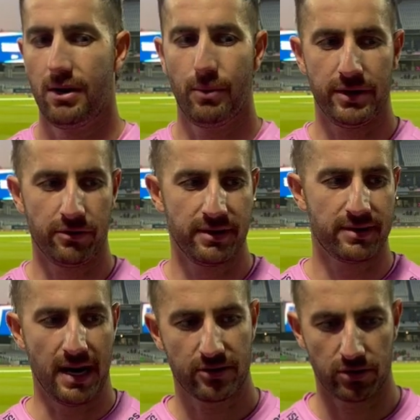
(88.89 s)
When your
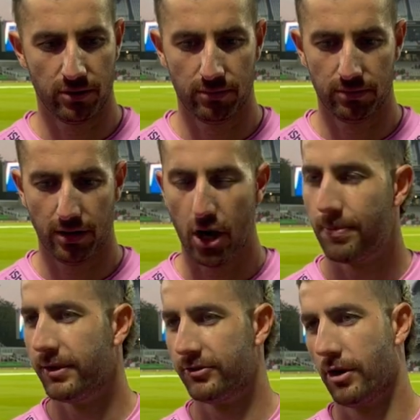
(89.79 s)
international
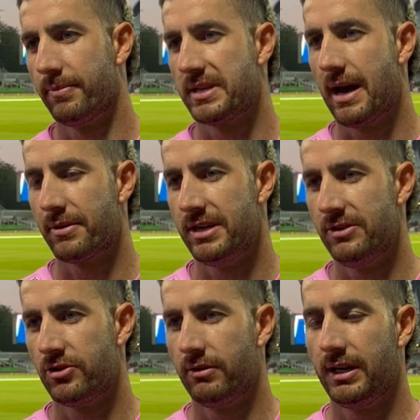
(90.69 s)
opener drops out with an
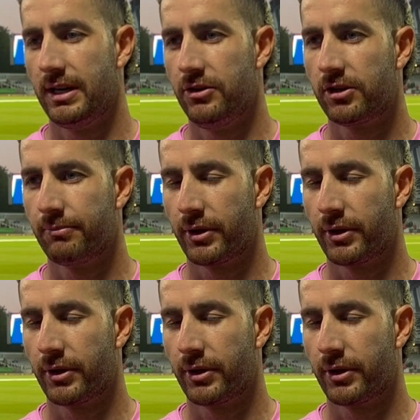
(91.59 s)
injury and you can